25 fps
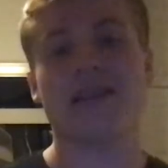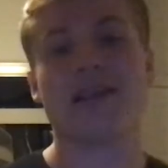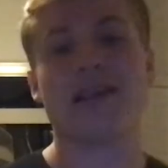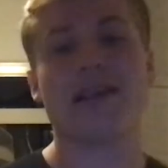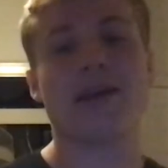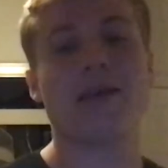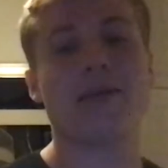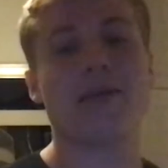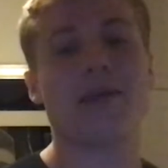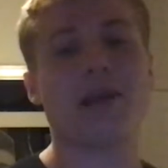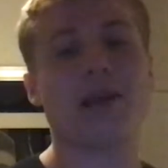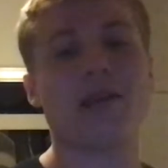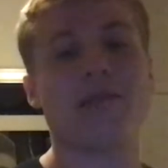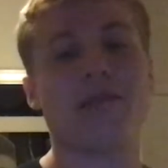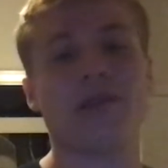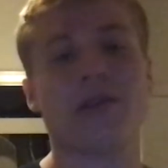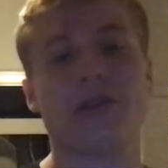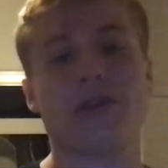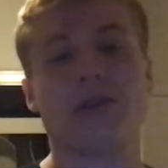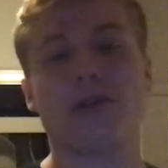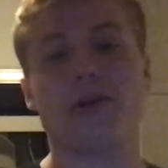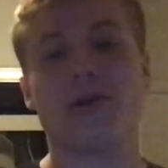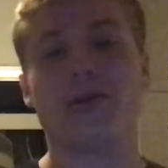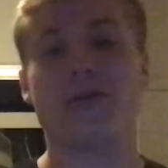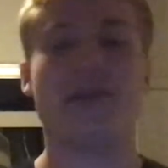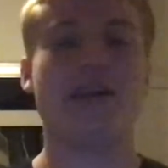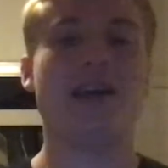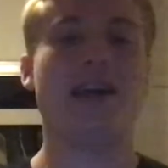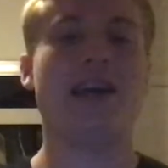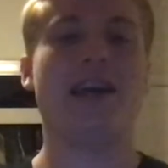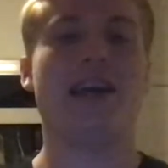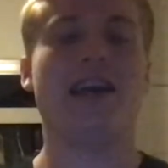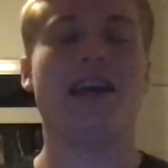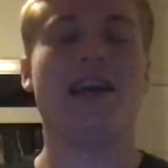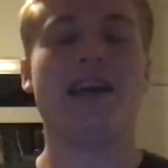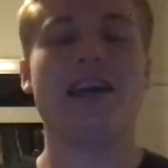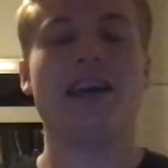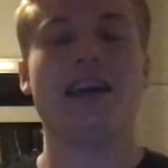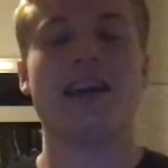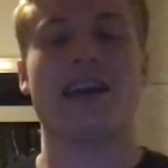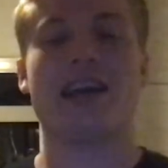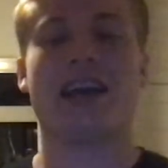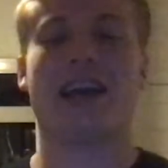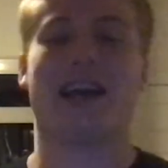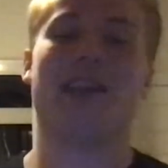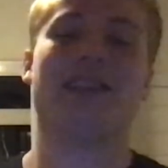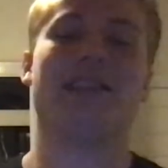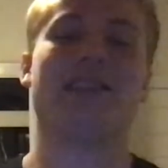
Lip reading: them, even though they kind of